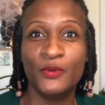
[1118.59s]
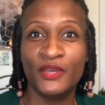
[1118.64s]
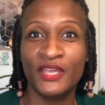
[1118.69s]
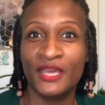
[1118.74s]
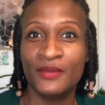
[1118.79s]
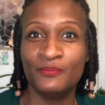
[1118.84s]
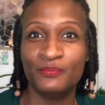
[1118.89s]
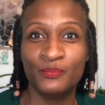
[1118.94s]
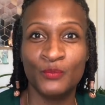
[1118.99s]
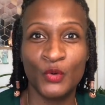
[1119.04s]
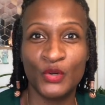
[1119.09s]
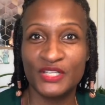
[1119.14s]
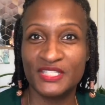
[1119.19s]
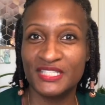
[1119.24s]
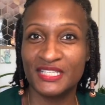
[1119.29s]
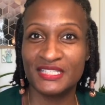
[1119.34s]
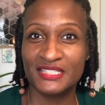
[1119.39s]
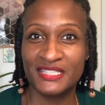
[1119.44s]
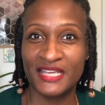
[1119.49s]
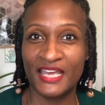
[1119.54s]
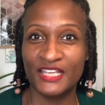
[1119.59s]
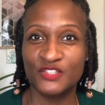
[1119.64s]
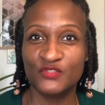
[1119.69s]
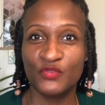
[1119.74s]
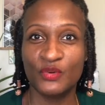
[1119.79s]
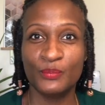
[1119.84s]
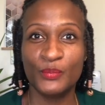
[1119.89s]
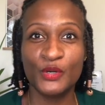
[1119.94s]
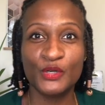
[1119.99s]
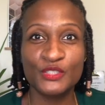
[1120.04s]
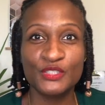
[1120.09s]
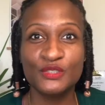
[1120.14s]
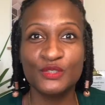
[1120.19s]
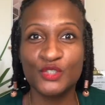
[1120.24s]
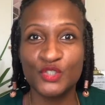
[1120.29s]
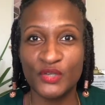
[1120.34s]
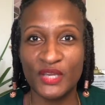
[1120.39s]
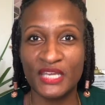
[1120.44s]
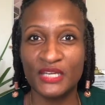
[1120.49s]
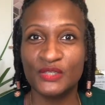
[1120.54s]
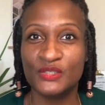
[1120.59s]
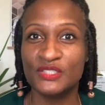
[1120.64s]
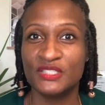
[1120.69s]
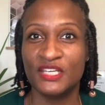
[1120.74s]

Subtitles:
get more success from personal trainers